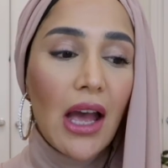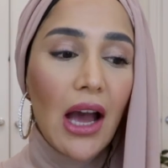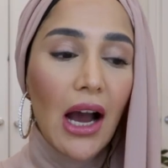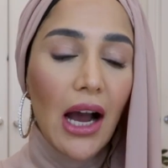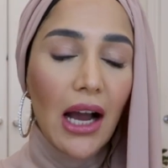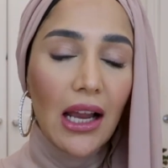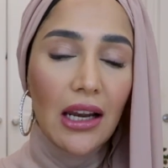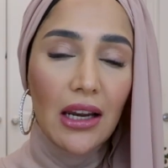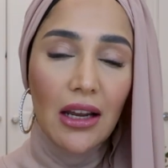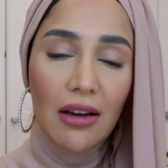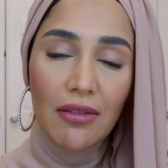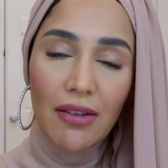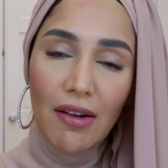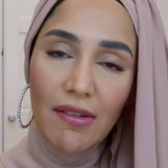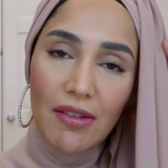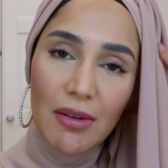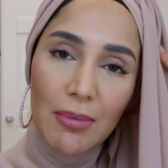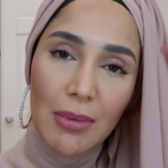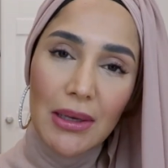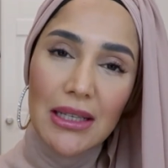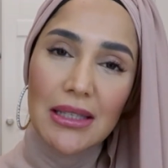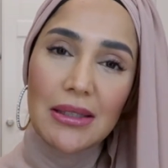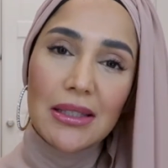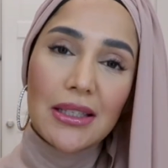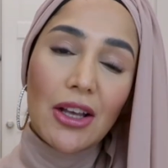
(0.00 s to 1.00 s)
I love having
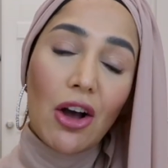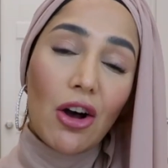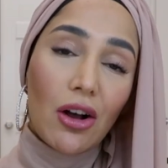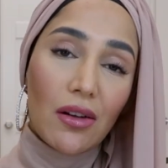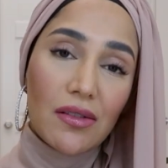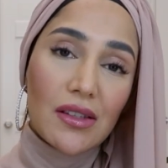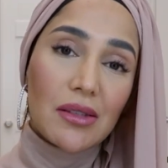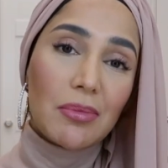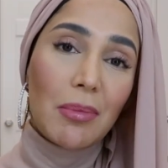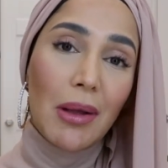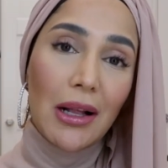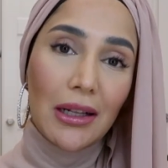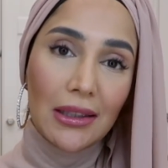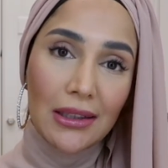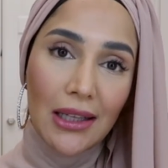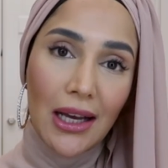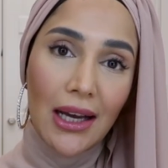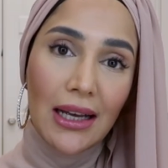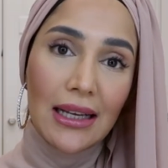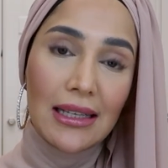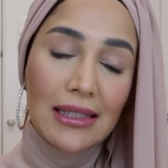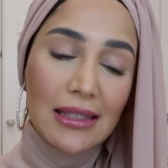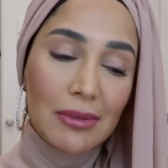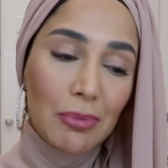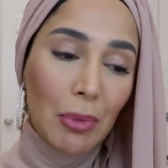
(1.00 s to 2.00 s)
my scarf smell
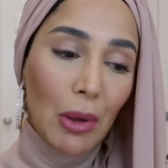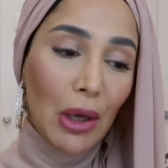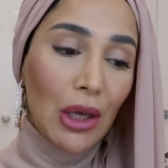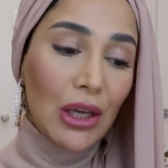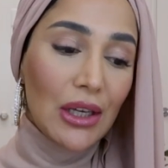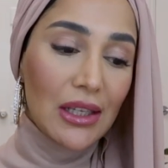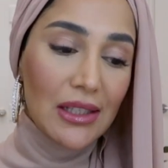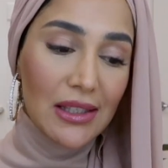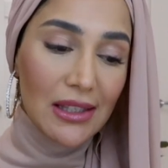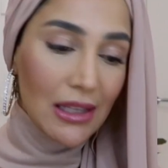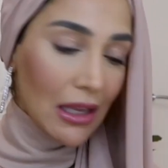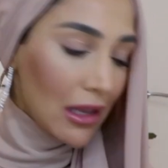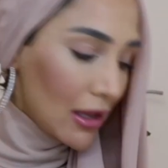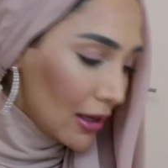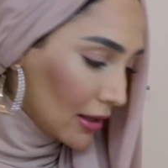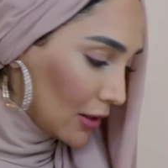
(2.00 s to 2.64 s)
nice because